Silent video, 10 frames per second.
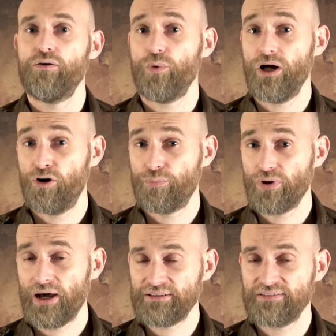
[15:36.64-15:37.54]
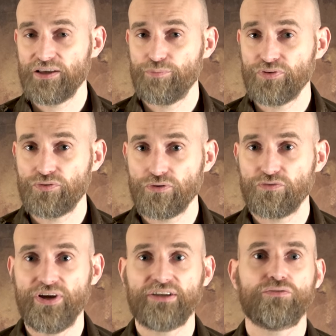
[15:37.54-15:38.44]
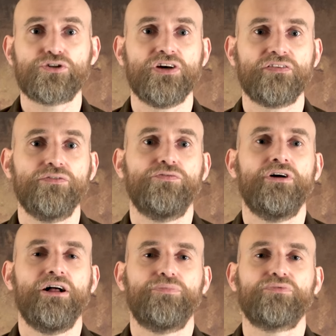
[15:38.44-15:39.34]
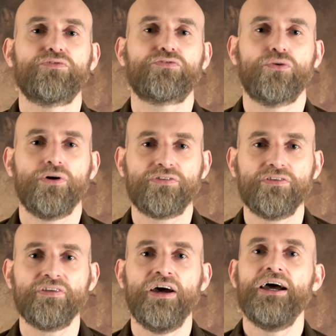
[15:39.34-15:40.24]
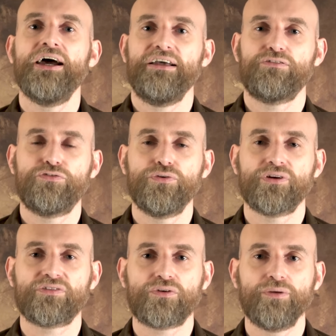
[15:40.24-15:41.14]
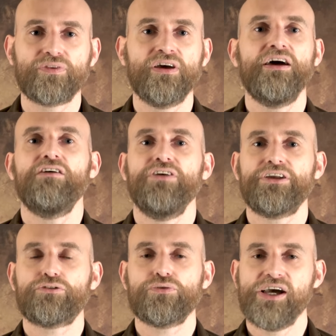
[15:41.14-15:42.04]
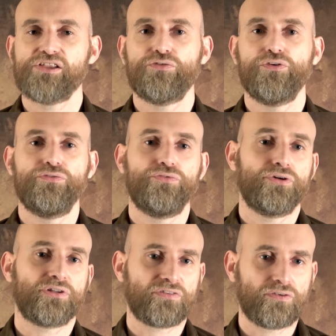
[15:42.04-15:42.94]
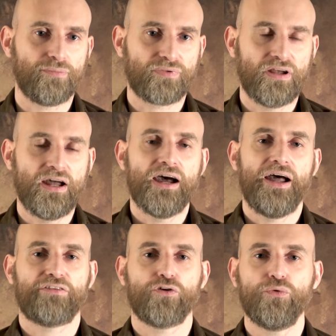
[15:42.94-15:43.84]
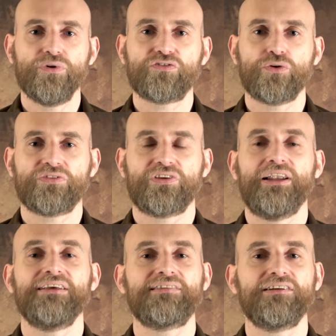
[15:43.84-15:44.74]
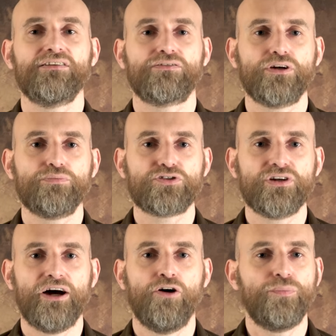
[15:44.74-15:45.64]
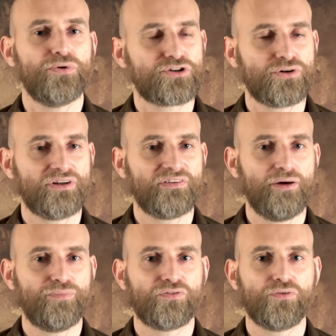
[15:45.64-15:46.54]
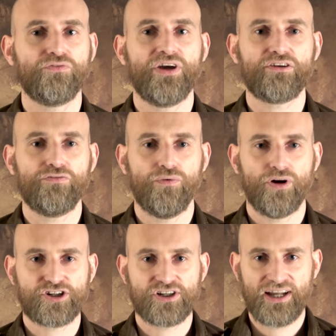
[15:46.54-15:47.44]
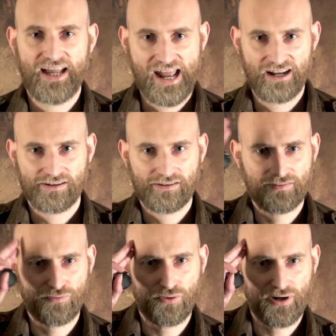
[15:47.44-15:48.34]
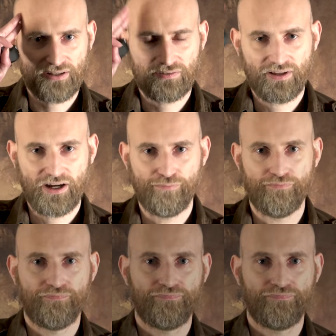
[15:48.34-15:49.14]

Well, I hope you liked this episode. Thanks to Justin for helping with sources and reviewing the script. Thank you to Andrew for reviewing the script. As always, sources are listed in the description. I hope you enjoyed this episode. Thank you for watching and see you next time.